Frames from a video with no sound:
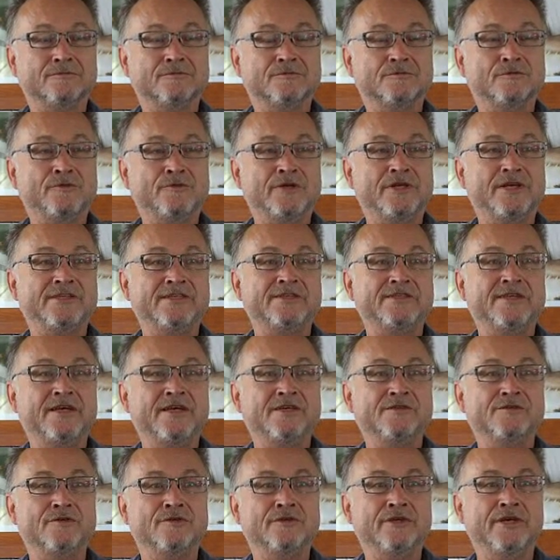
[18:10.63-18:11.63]
Well, what I say
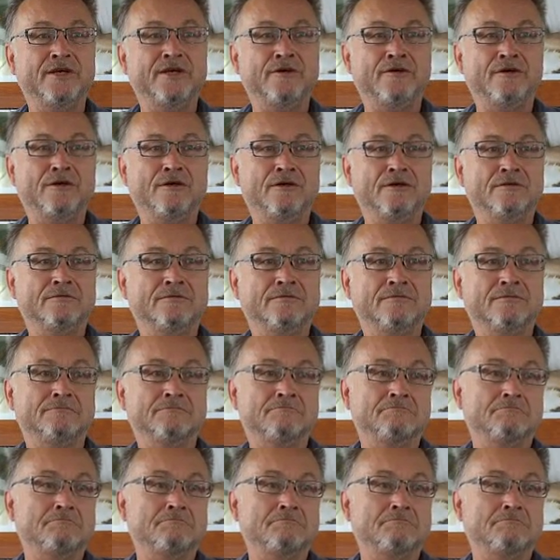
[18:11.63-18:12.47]
is okay or? Oh.